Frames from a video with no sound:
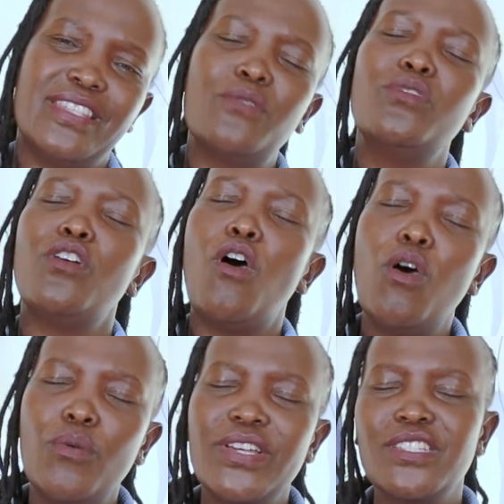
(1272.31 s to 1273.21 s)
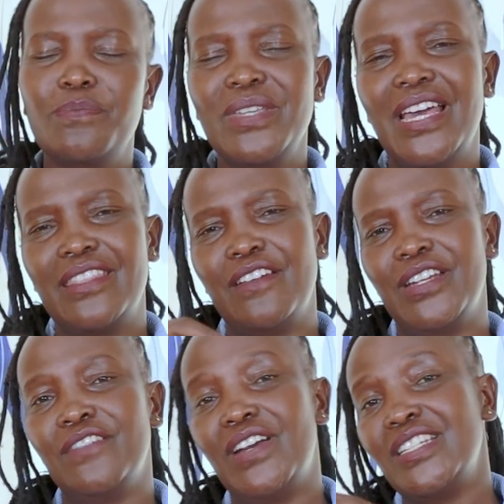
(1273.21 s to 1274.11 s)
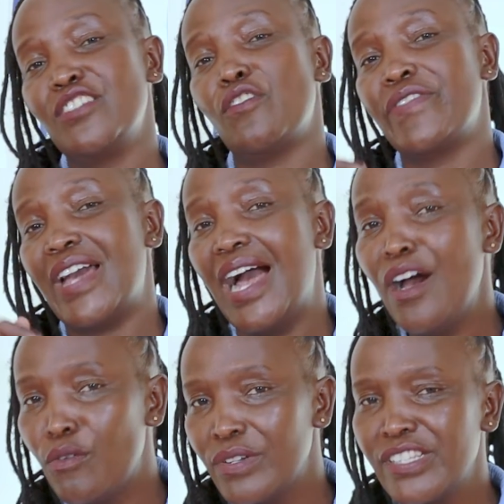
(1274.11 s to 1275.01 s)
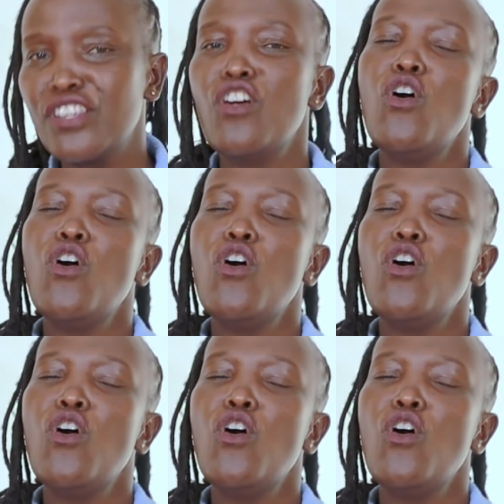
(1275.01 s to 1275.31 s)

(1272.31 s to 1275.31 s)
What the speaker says: They will always be at the advantage of the owls,